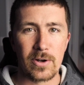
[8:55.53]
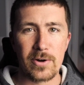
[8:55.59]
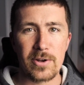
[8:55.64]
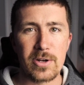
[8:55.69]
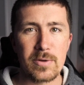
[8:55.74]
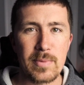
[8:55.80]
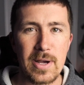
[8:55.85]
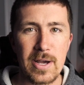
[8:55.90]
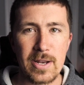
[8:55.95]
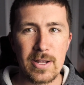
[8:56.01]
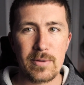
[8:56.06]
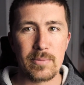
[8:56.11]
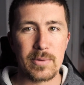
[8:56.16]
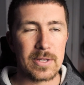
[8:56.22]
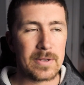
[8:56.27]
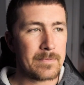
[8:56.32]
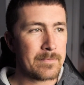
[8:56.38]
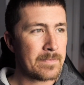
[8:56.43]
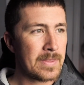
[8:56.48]
learning about it,
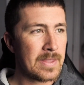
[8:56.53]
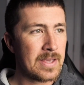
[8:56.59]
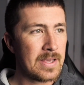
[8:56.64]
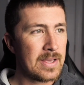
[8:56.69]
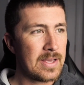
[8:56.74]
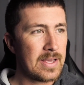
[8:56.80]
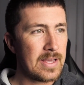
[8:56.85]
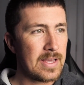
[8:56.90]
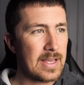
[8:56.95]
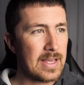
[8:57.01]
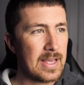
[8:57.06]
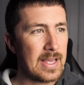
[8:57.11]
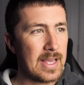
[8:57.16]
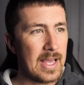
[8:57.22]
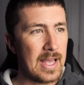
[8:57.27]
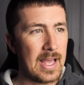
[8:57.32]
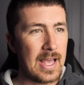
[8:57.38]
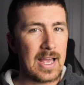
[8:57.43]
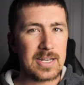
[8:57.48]
but
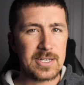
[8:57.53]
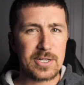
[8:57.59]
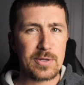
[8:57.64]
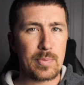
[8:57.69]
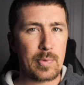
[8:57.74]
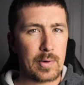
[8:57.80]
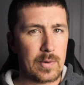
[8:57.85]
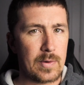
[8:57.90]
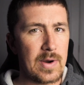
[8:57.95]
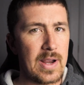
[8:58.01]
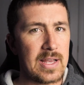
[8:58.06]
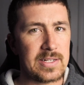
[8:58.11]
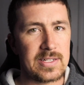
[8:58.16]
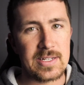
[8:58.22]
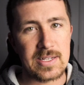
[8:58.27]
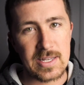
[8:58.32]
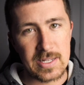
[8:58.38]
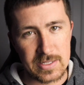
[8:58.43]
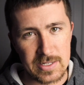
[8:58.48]
as you
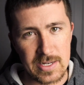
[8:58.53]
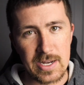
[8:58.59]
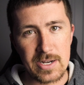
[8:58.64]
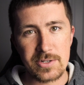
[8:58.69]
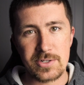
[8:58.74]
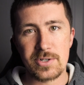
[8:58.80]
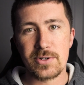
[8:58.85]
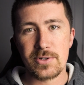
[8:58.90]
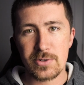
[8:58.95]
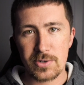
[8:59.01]
progress, it gets easier.